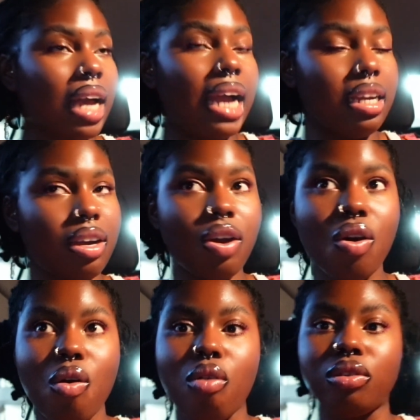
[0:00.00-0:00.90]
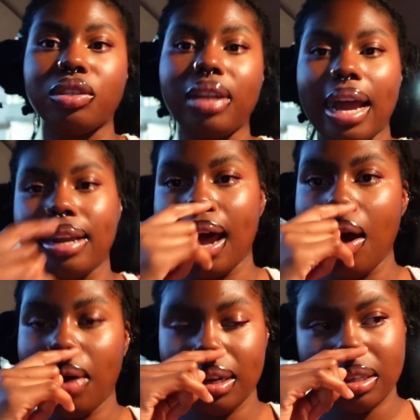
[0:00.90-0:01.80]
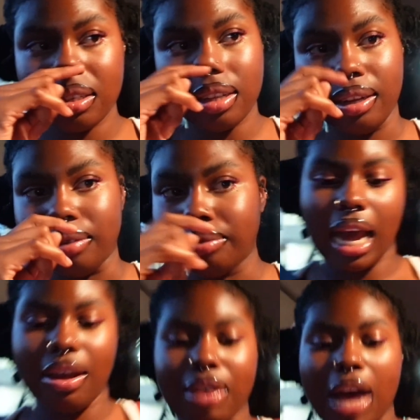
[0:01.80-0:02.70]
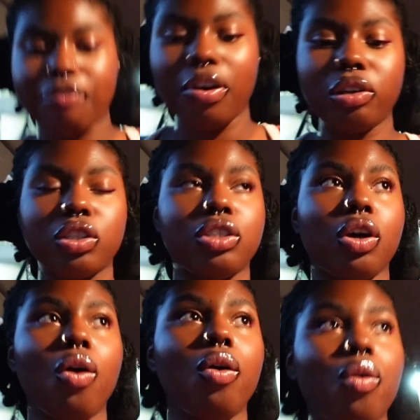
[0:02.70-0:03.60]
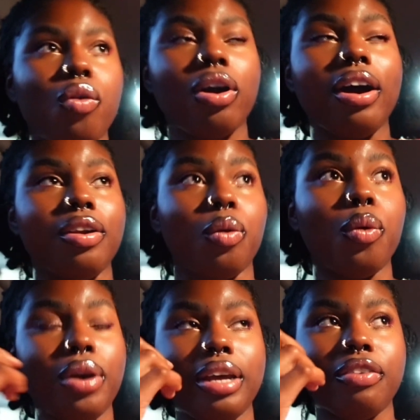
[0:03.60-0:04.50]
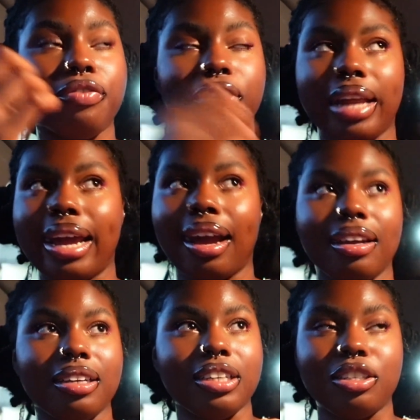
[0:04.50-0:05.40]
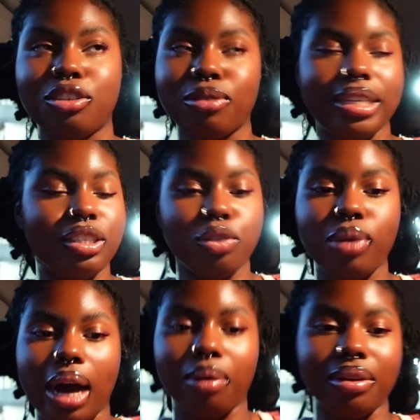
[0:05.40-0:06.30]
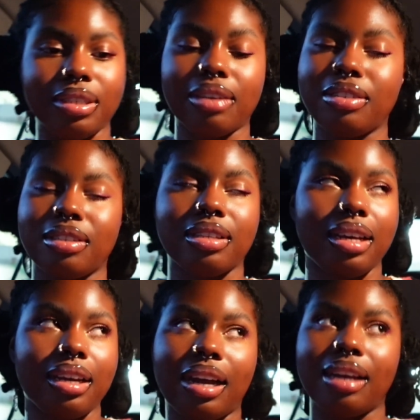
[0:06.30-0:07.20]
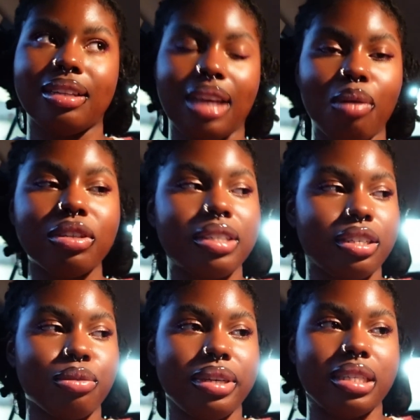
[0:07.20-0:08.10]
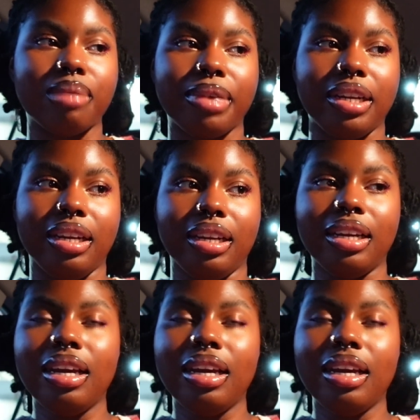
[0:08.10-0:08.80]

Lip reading: I know. So, like, now I just, like, I felt so annoyed for, like, straight 2 hours. I was just like, that was such a waste of money.